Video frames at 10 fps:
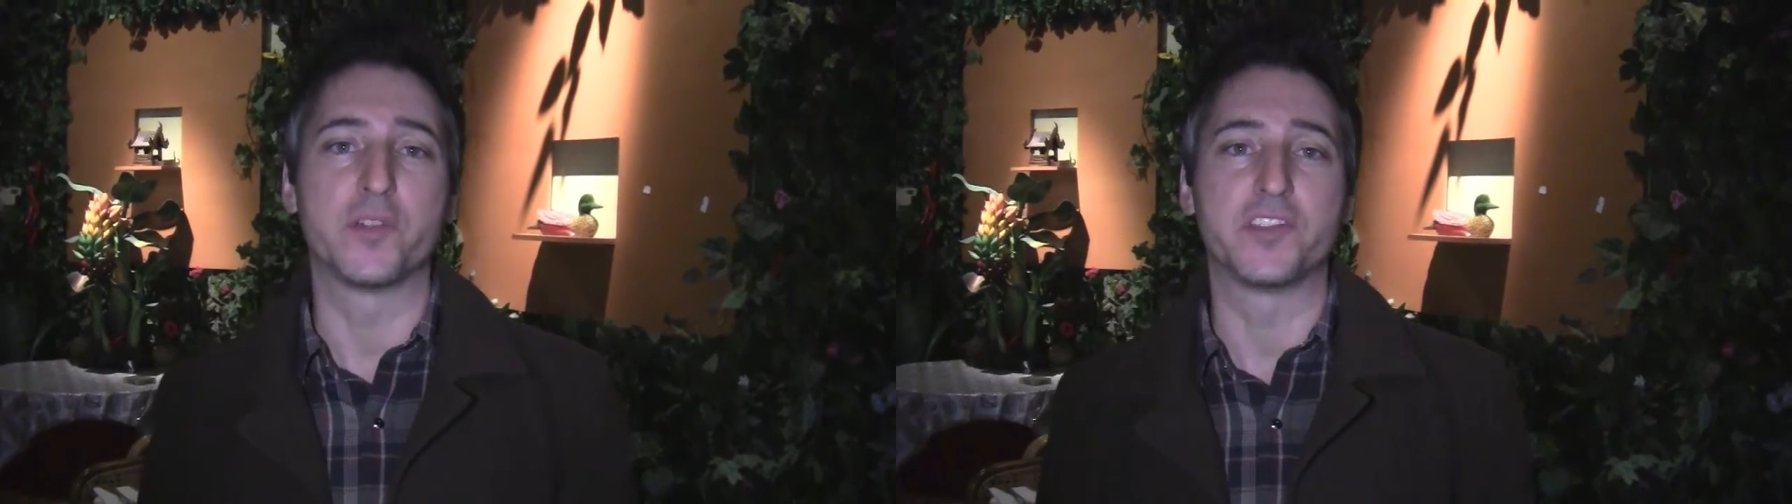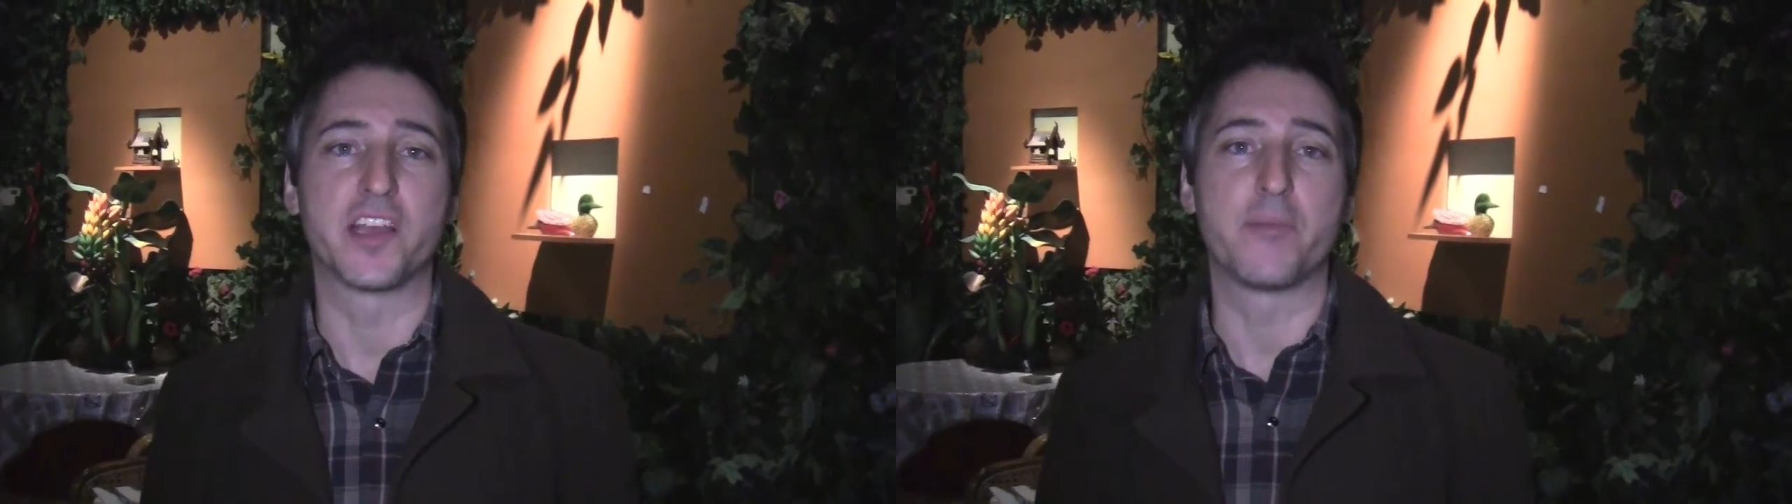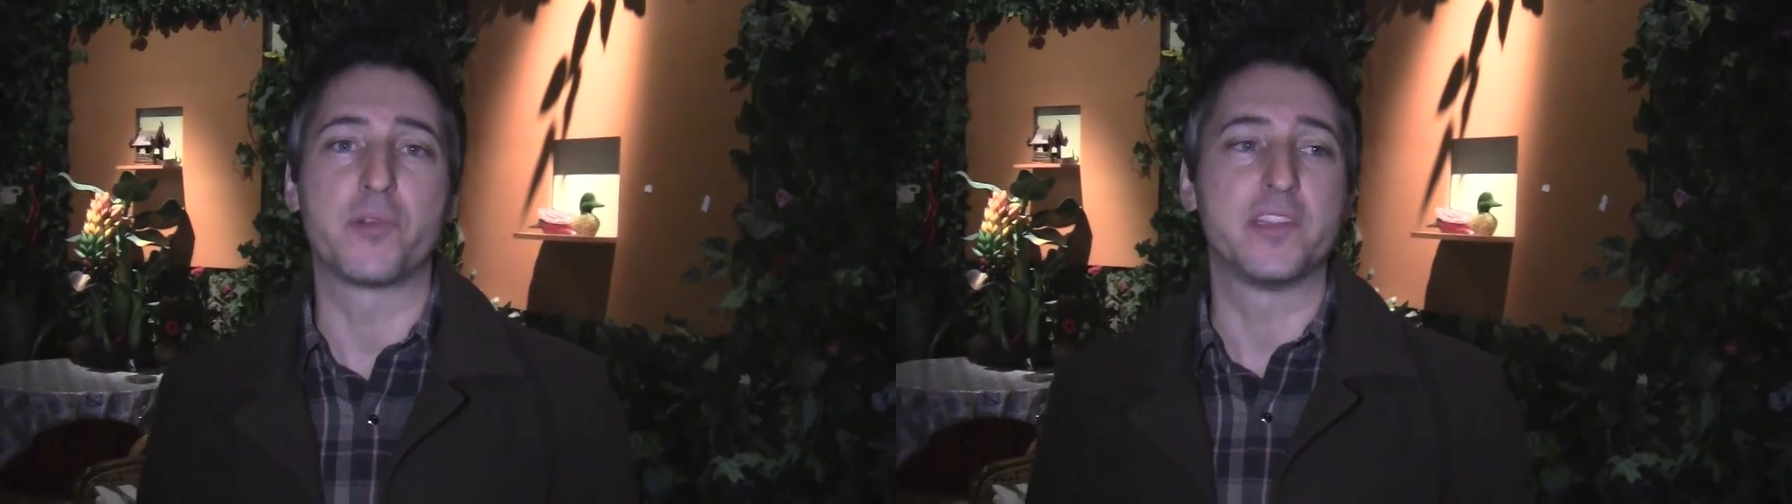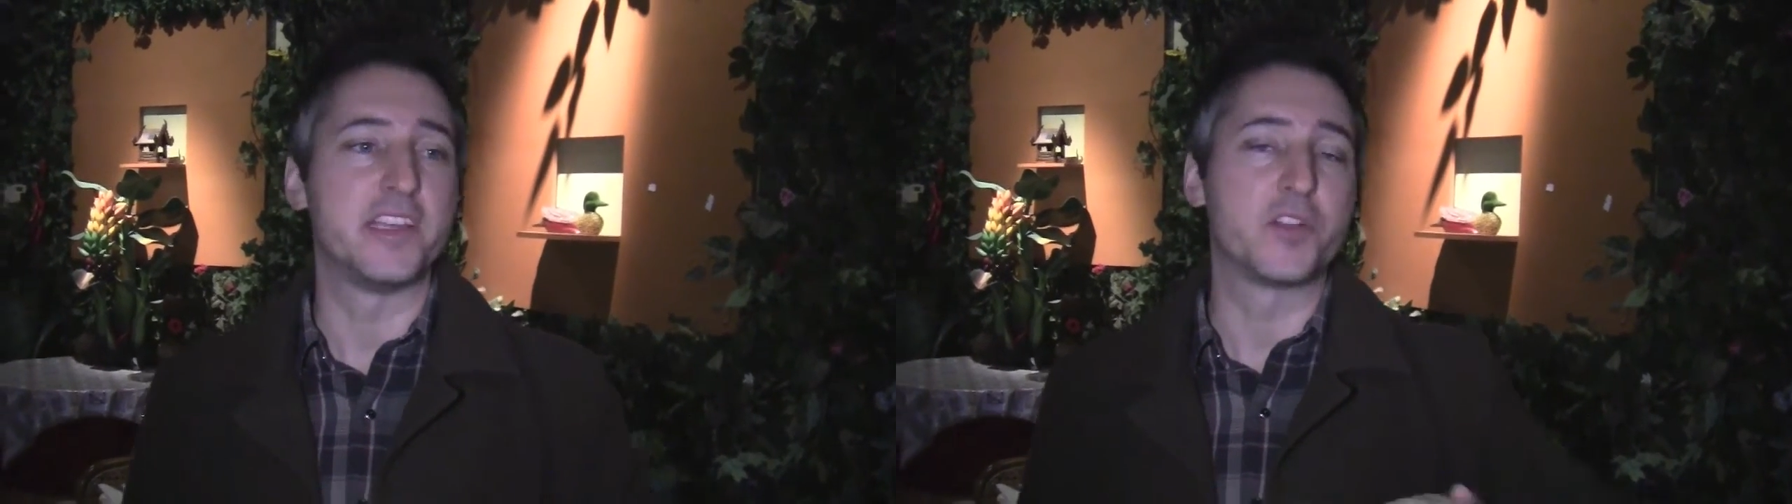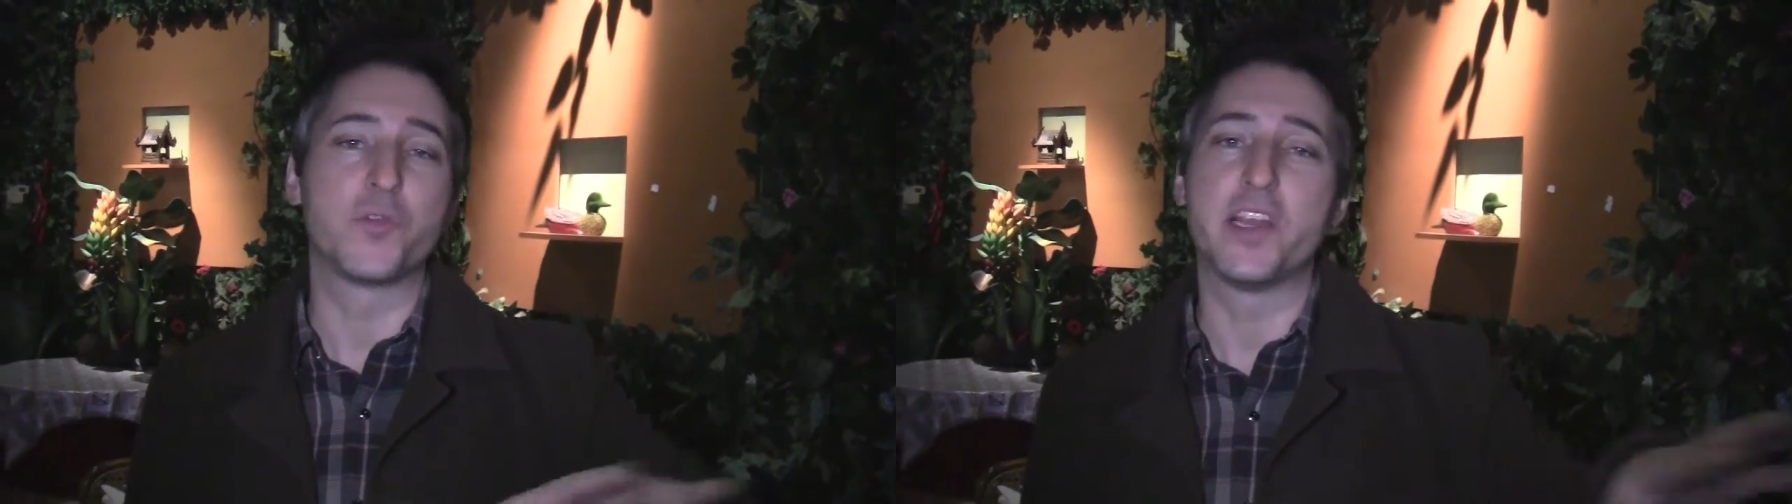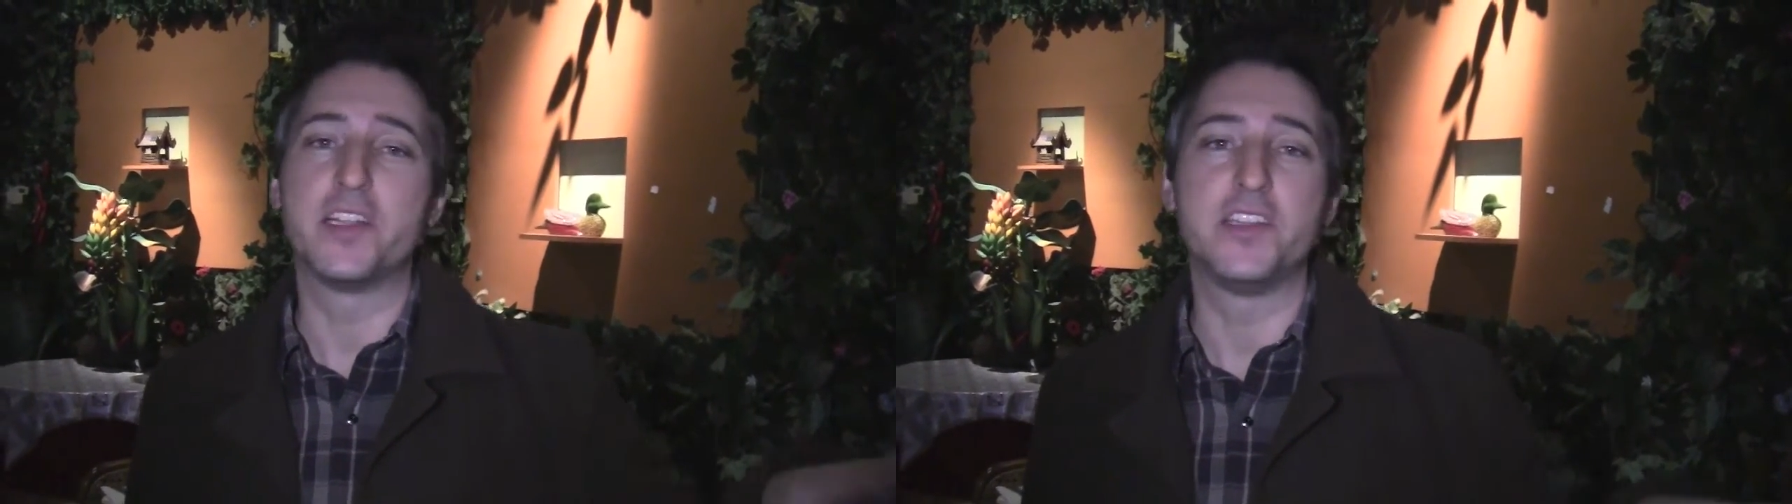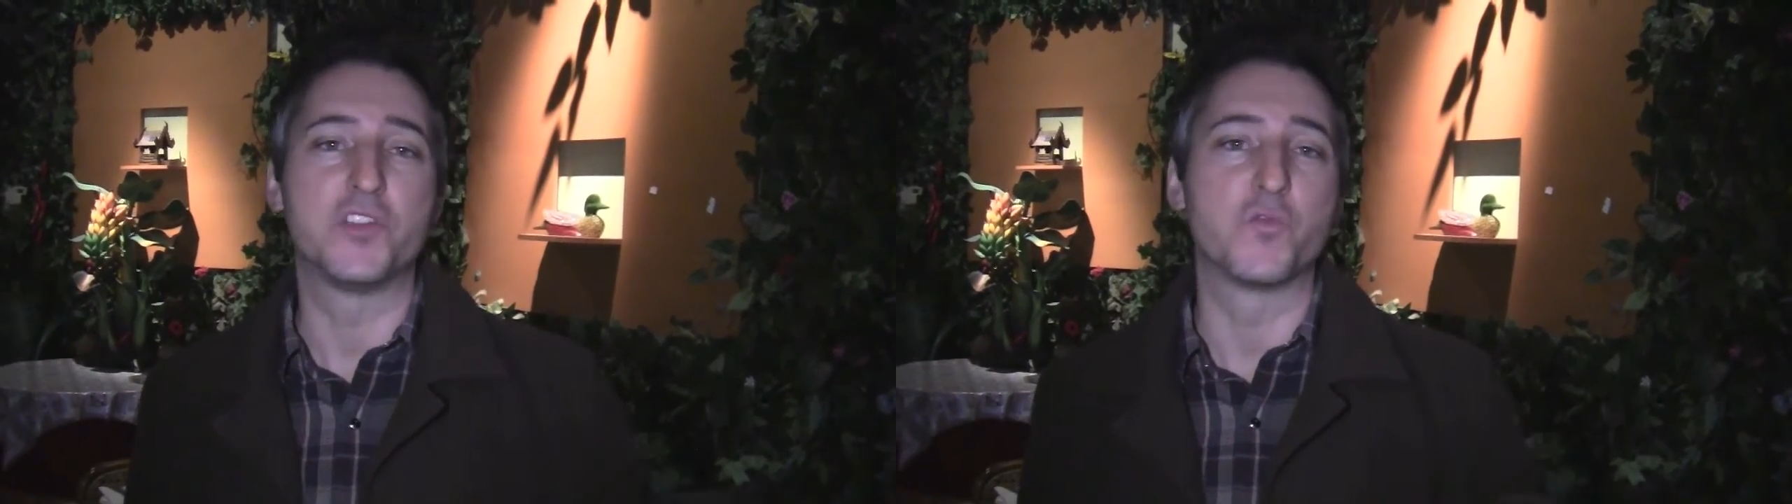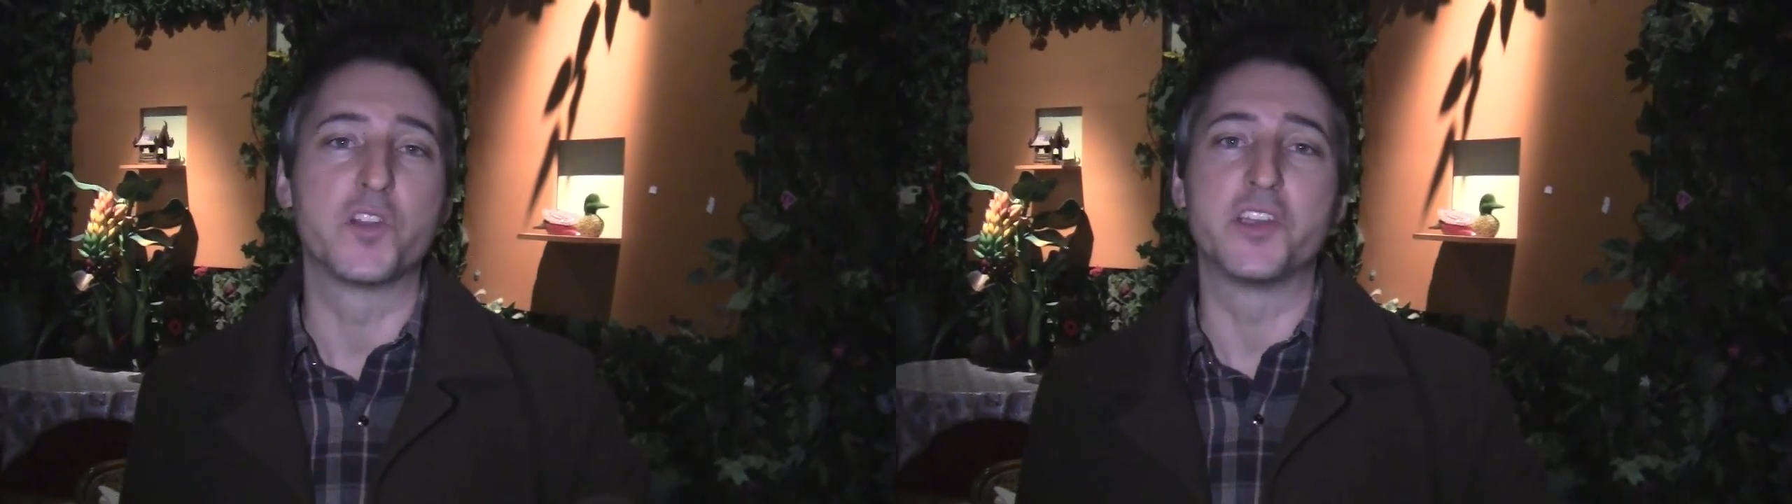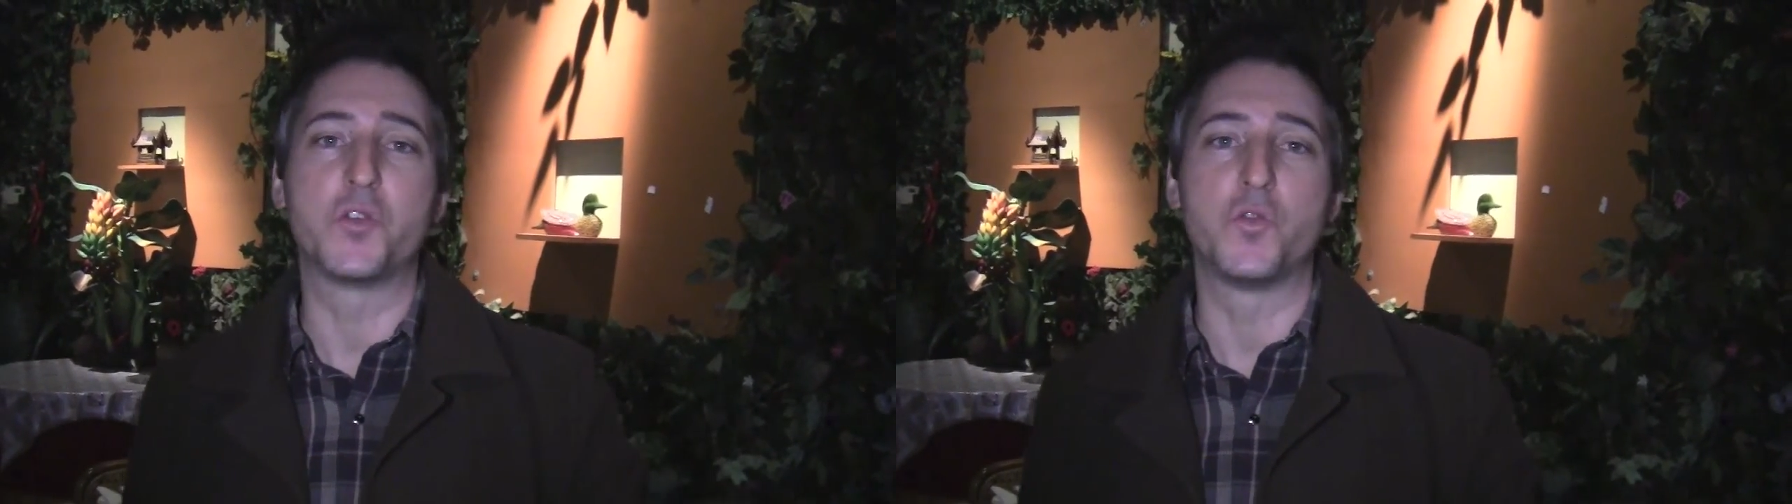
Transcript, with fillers: for example, and they created these really